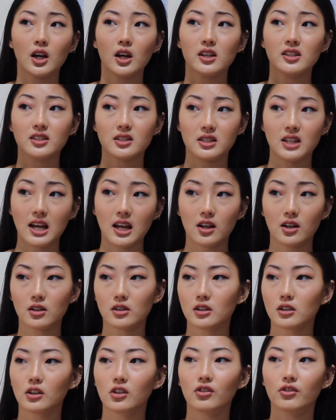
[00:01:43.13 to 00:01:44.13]

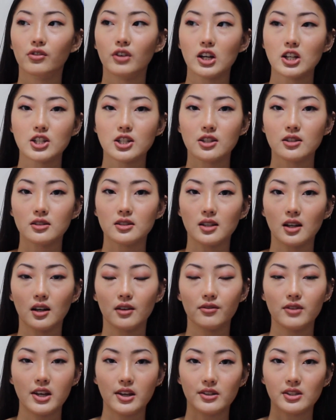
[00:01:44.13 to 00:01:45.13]
single versions
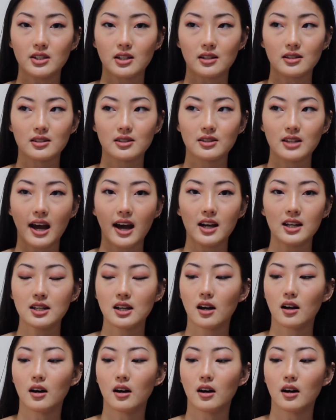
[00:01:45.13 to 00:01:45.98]
of this set,